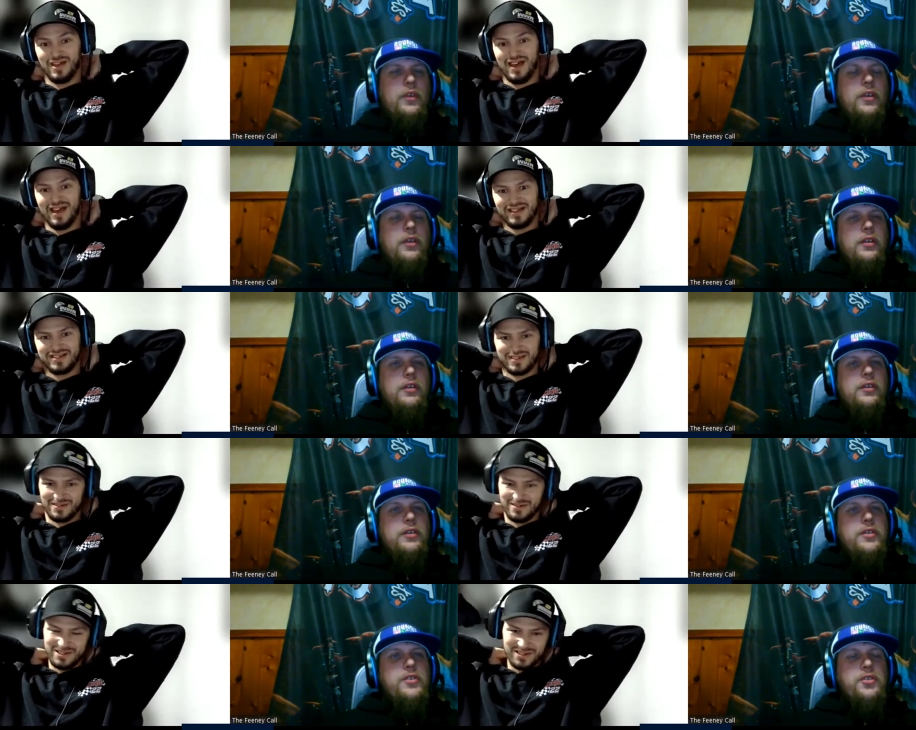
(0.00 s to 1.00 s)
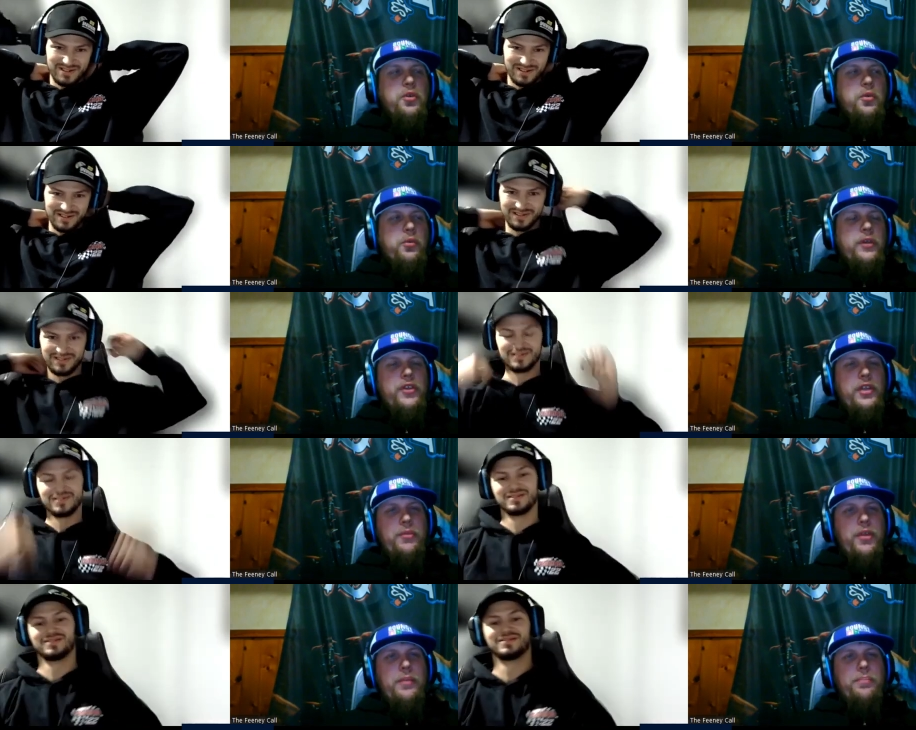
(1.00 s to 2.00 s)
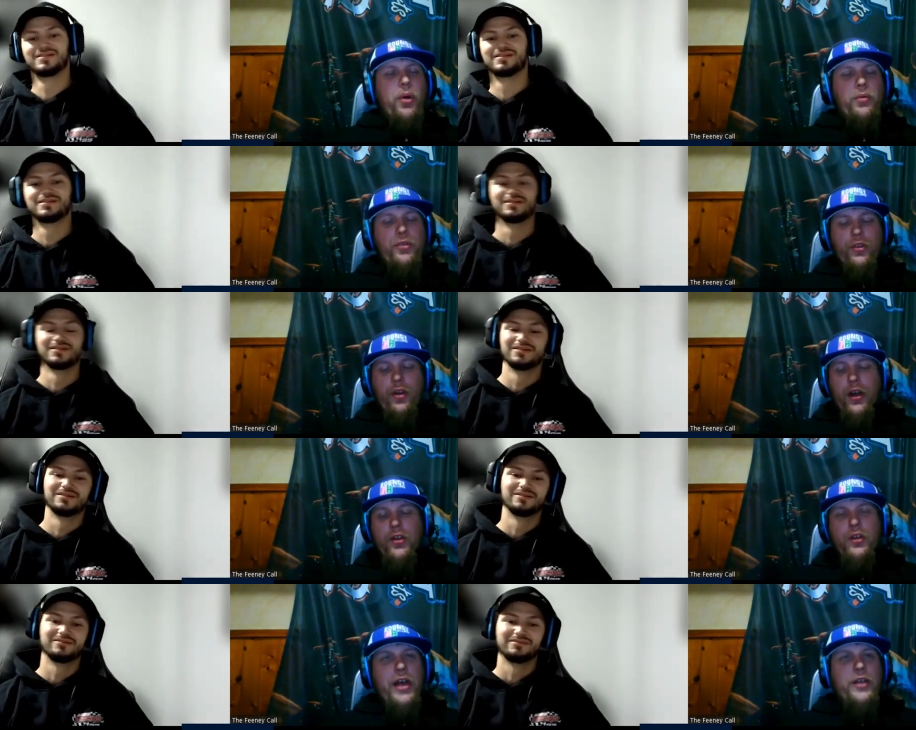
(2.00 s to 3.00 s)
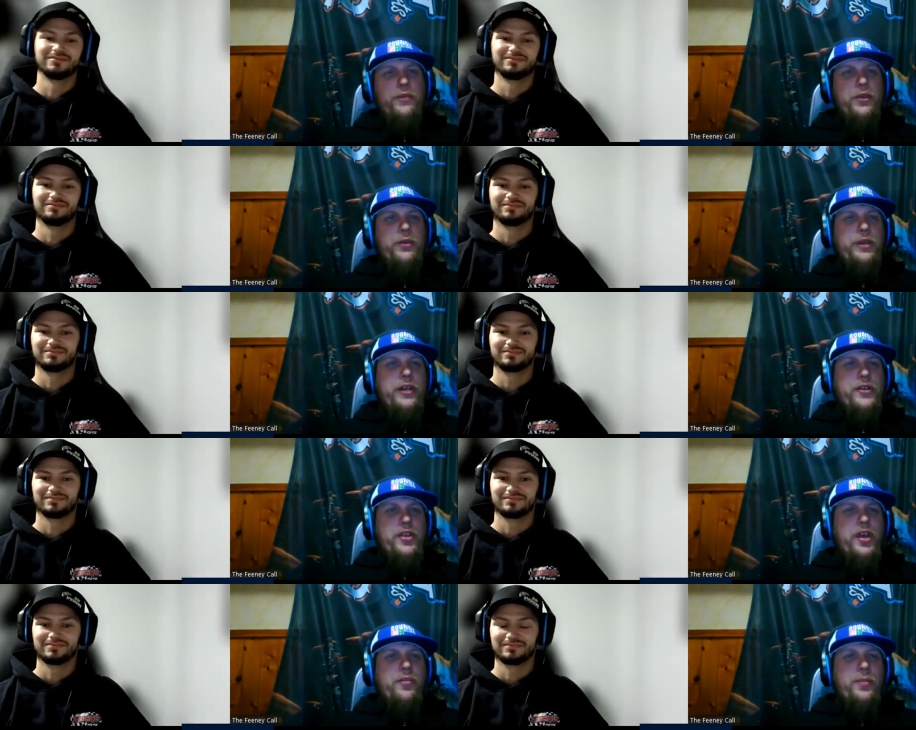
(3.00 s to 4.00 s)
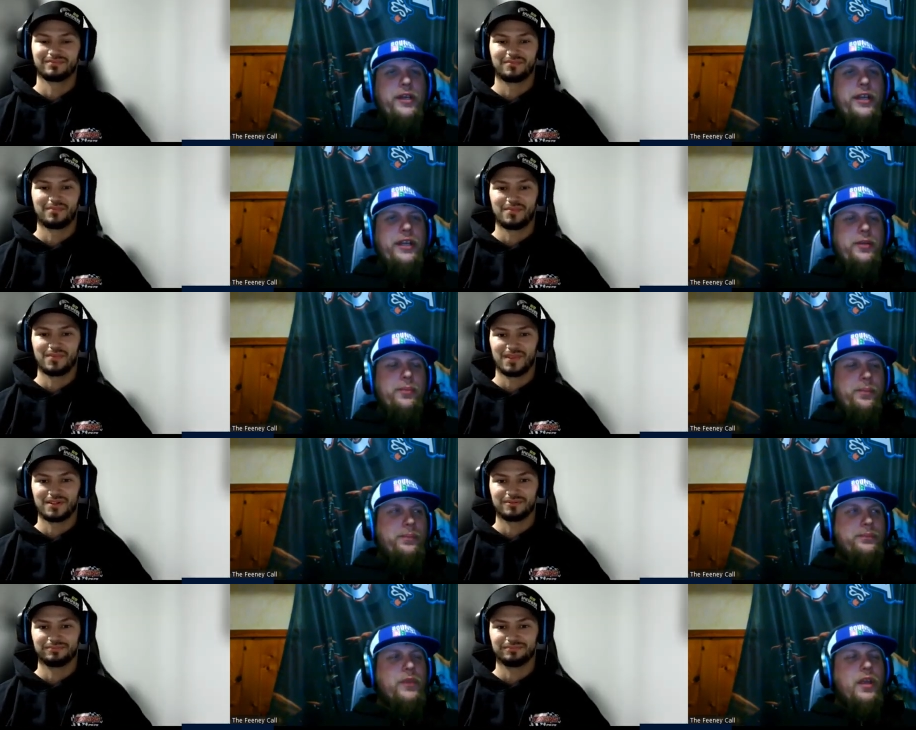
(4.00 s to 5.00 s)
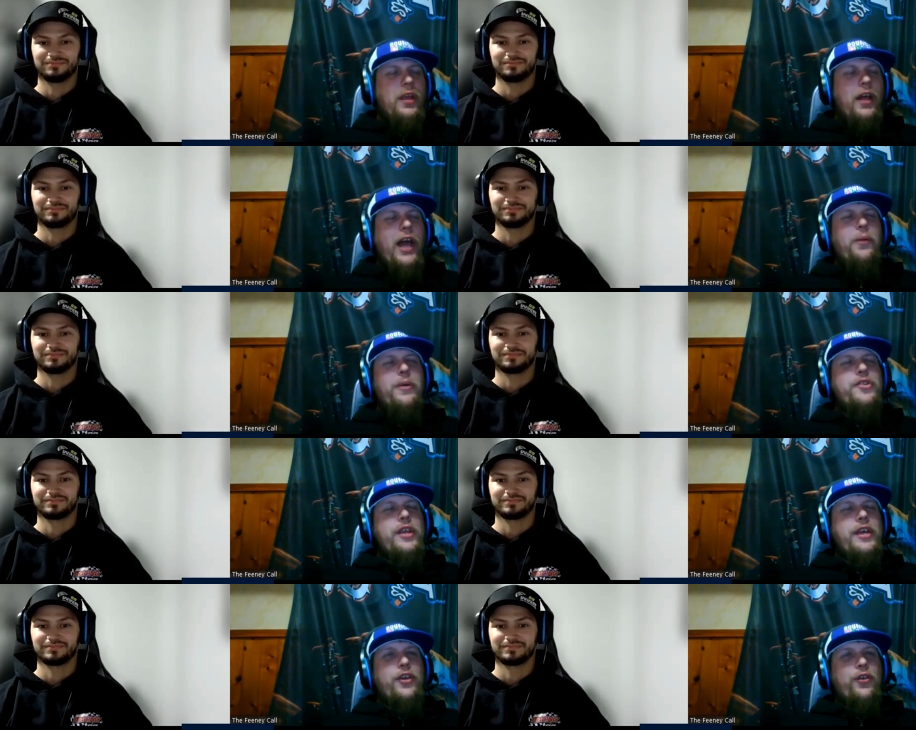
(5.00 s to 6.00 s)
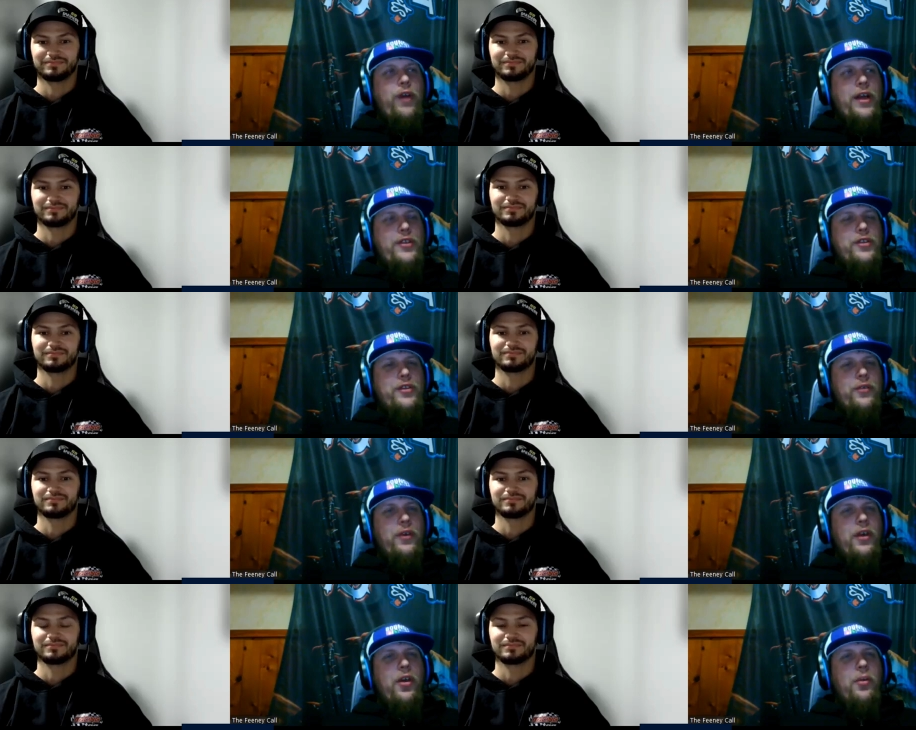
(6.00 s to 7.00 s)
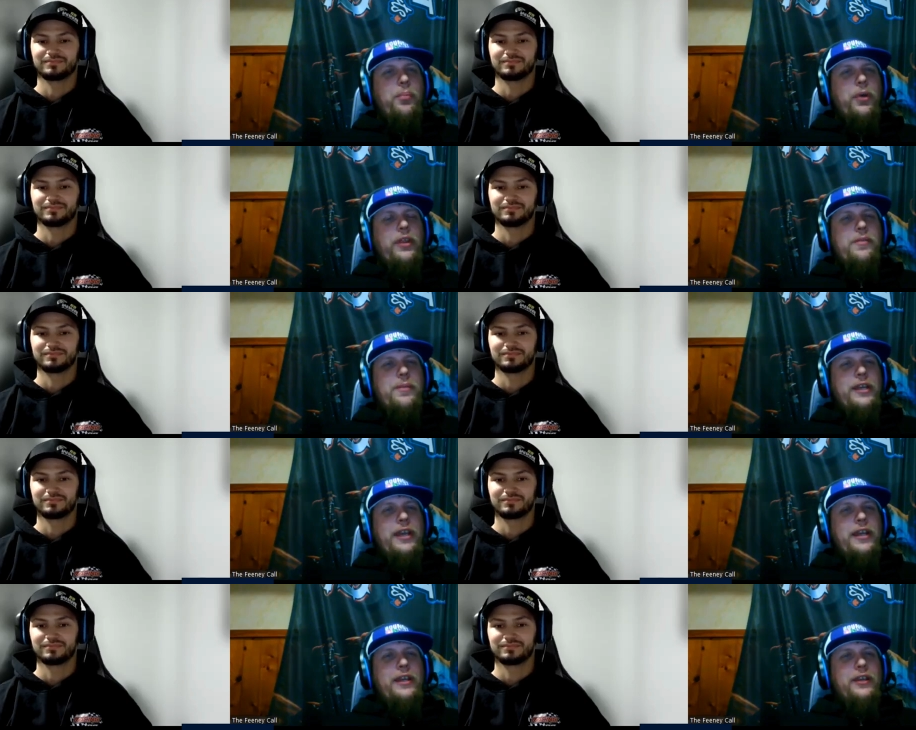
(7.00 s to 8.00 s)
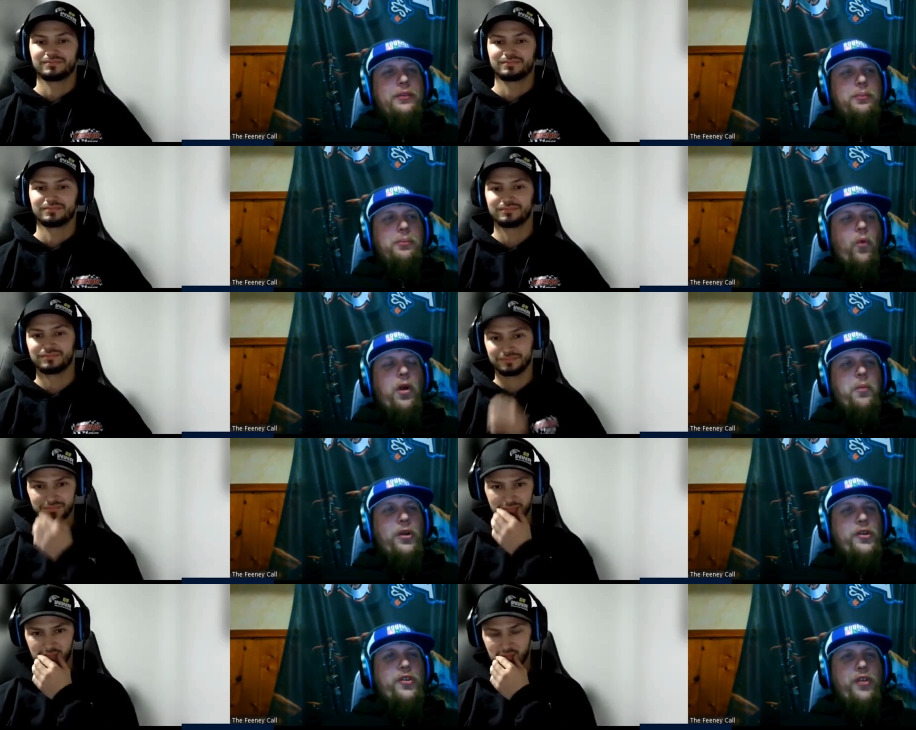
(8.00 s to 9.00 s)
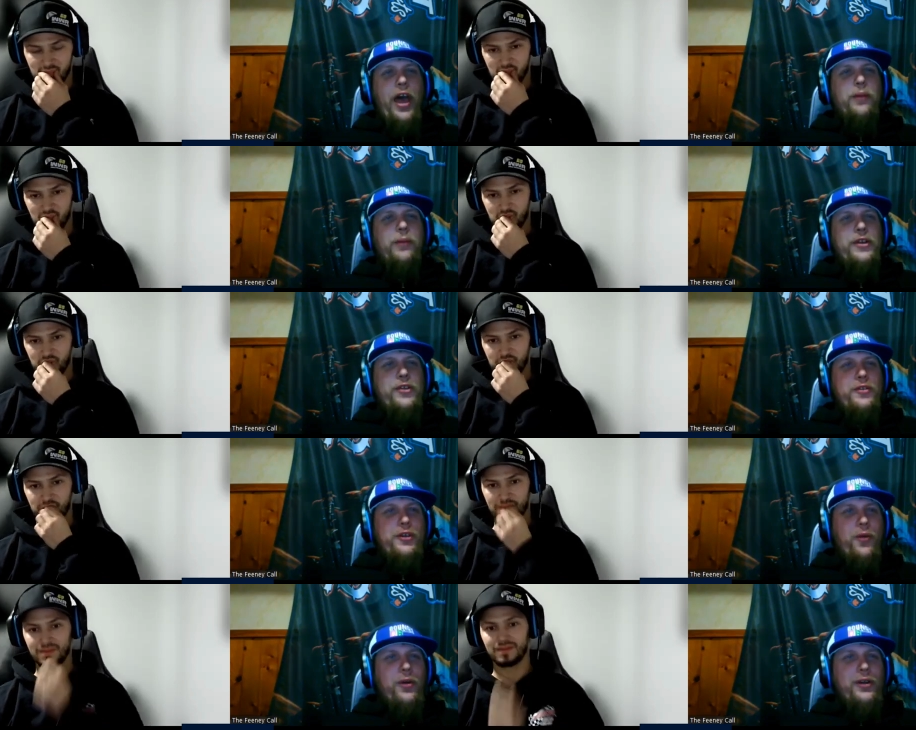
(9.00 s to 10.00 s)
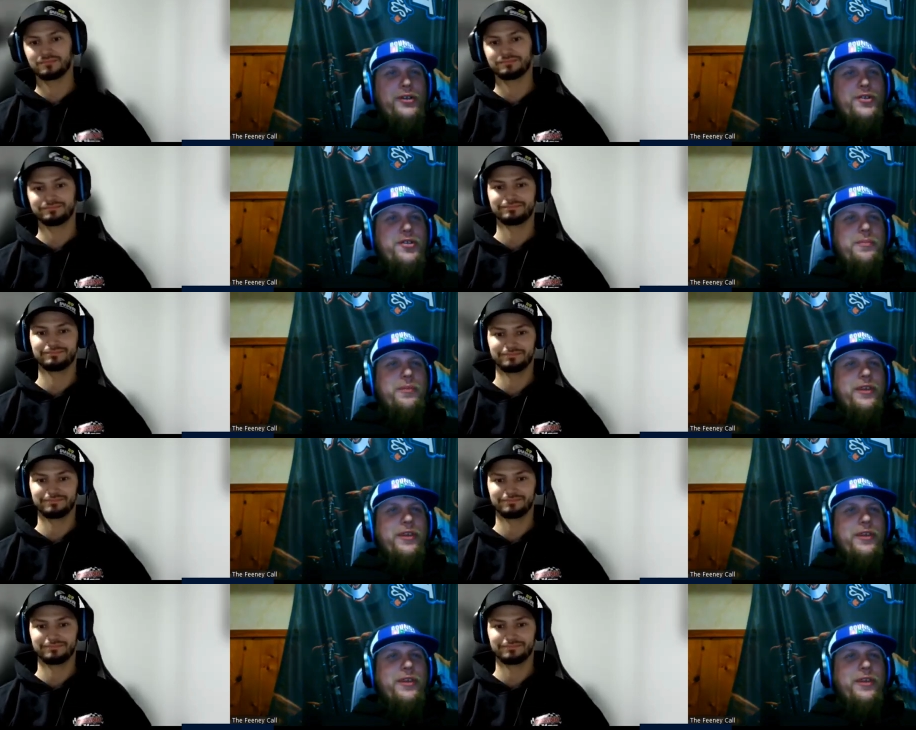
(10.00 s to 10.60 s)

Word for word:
Speaker 1: that. So it seems like bone stocks in the last few years have been getting I don't want to say aggressive, but they've been getting more and more sideways through the corners.